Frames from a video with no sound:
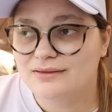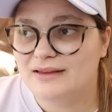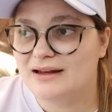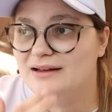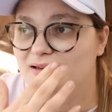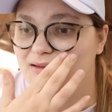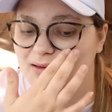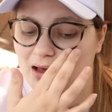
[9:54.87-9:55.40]
that
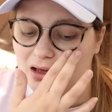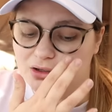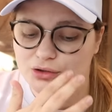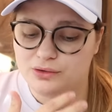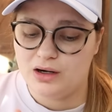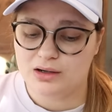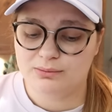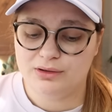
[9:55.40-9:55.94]
is
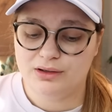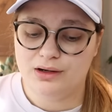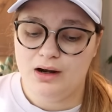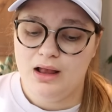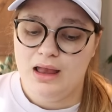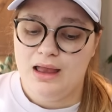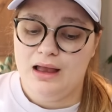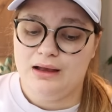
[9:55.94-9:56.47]
Under Armour
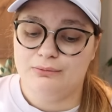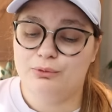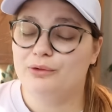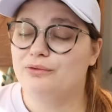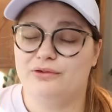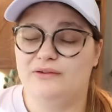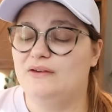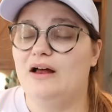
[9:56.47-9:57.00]

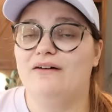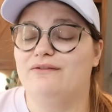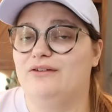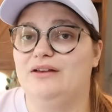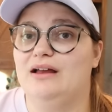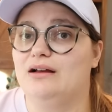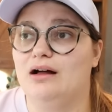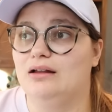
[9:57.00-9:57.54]
will sell for
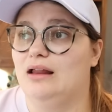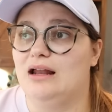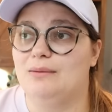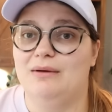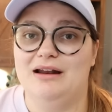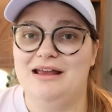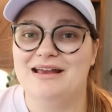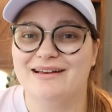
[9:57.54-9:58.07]
like a lot
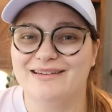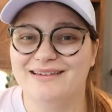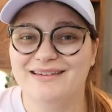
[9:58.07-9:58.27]
of money.